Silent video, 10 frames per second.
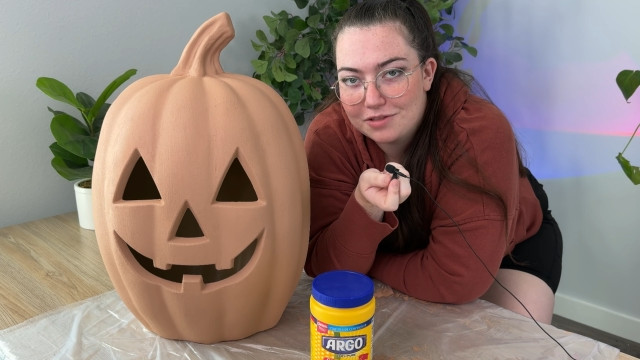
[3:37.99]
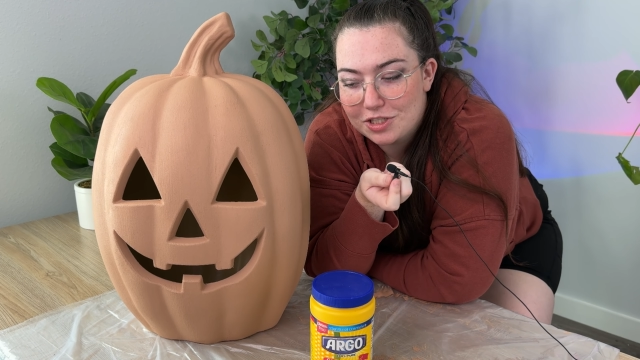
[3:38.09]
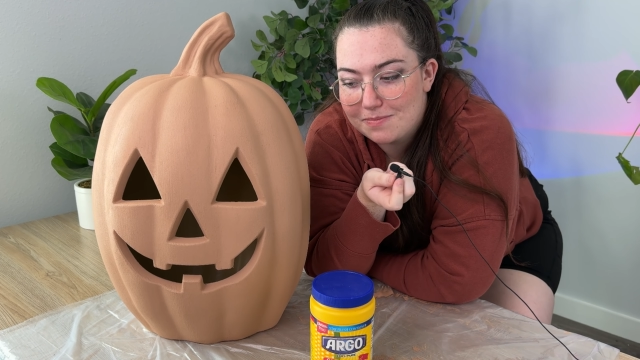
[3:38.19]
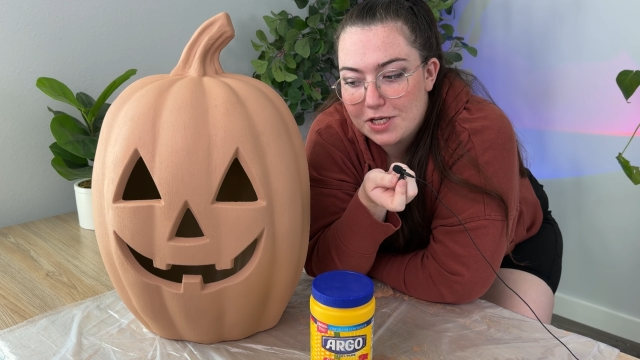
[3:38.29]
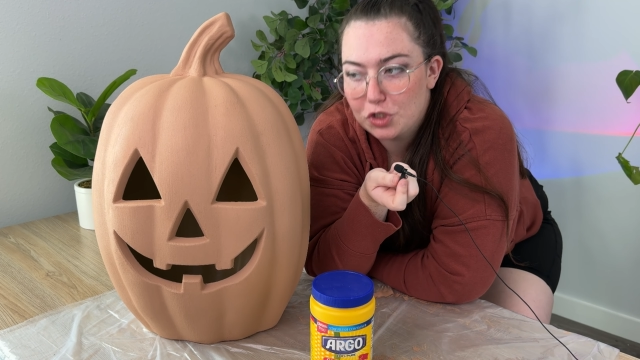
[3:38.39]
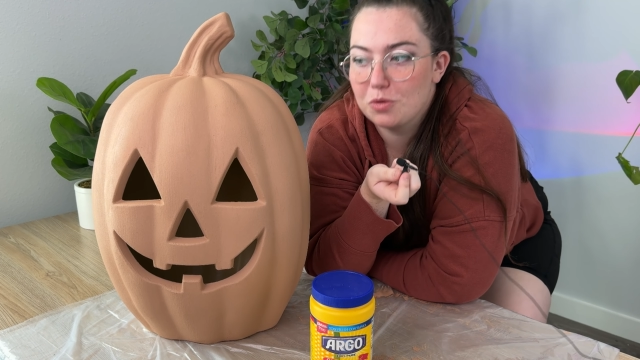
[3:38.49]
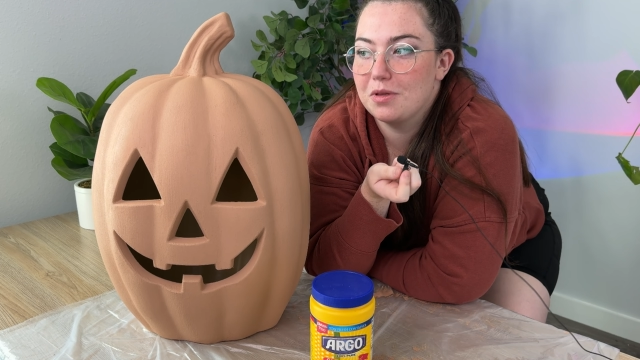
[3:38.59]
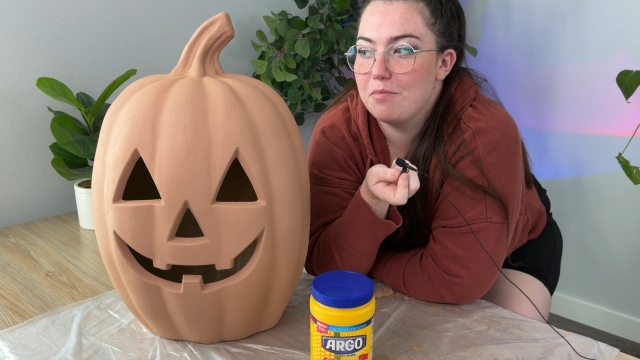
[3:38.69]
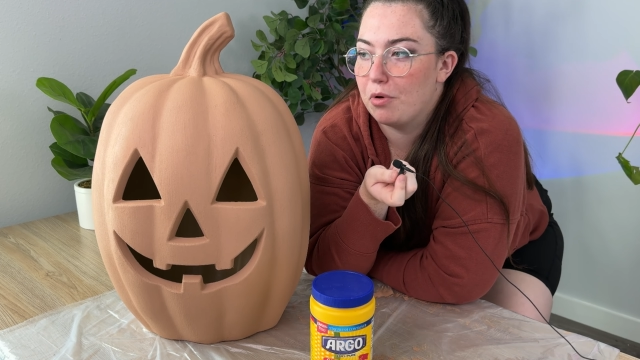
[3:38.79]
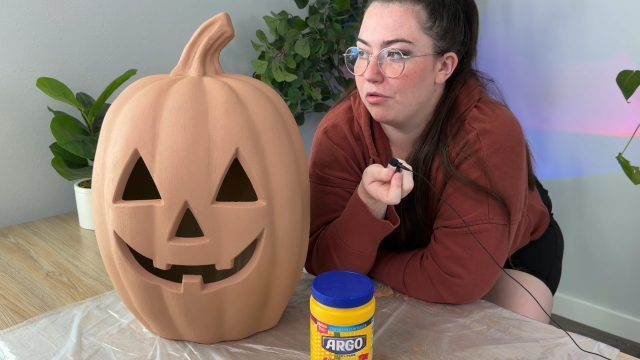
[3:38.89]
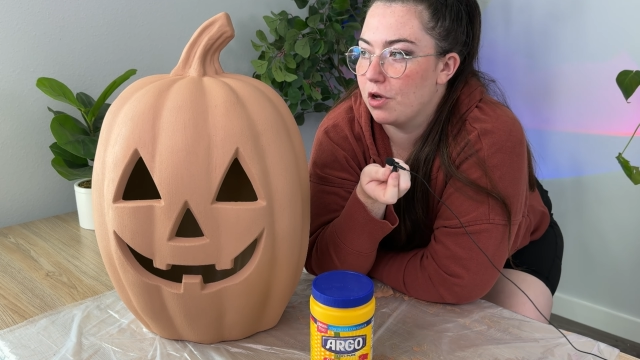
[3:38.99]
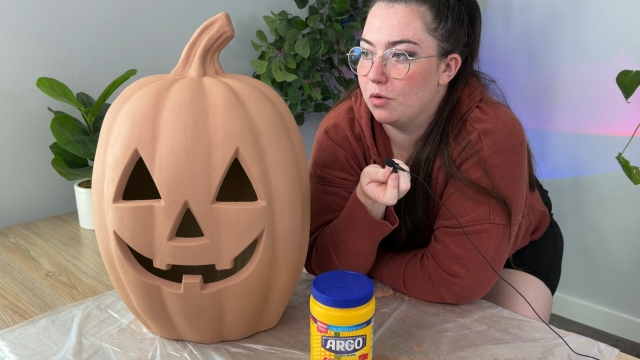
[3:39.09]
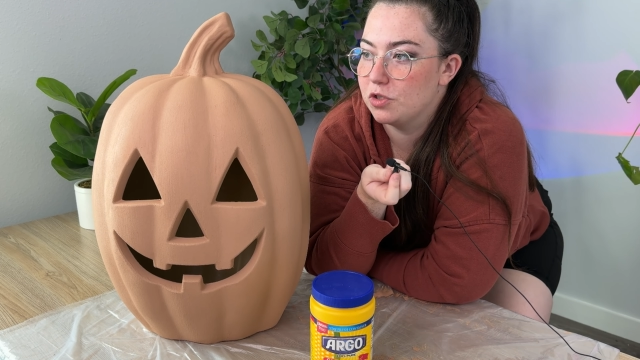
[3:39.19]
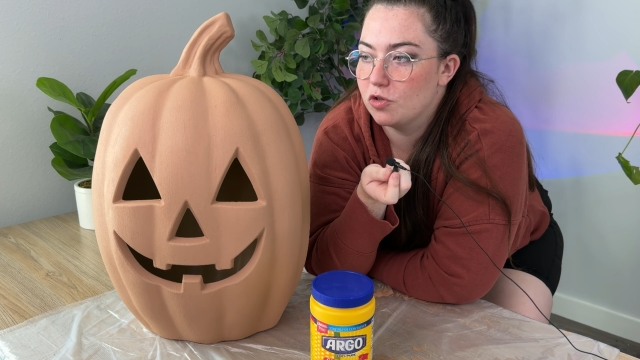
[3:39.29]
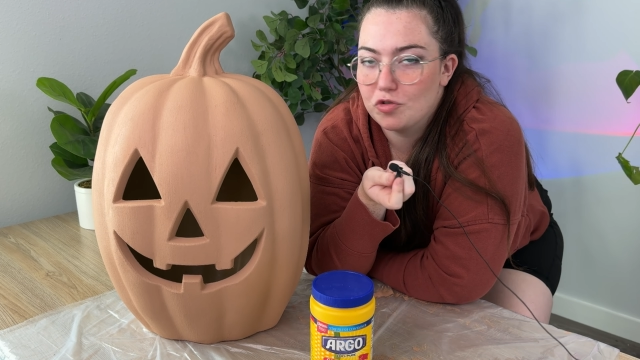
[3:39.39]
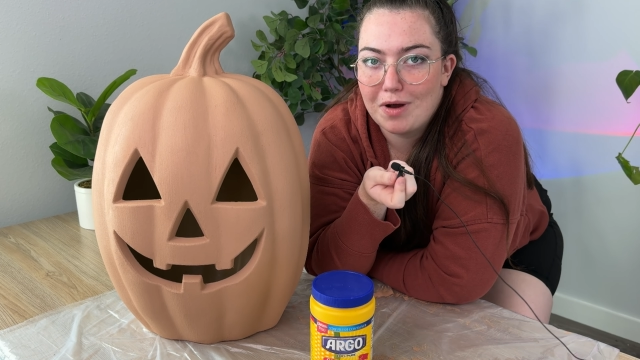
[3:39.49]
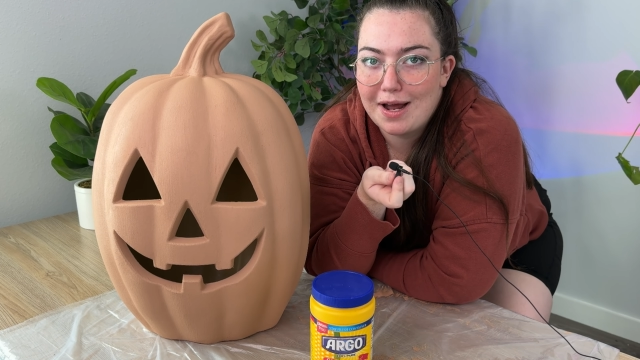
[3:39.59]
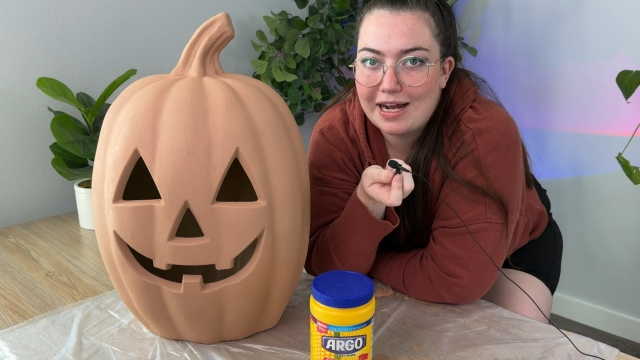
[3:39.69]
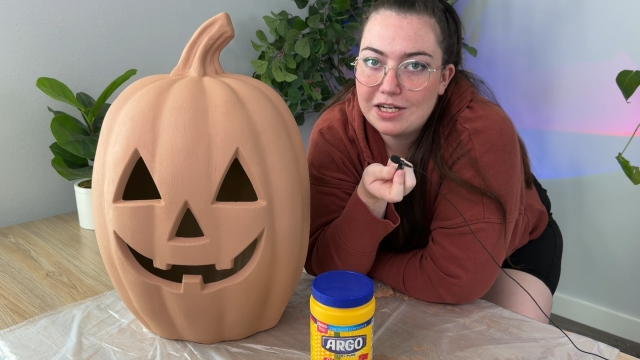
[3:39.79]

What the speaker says: Just make sure that both coats are dry.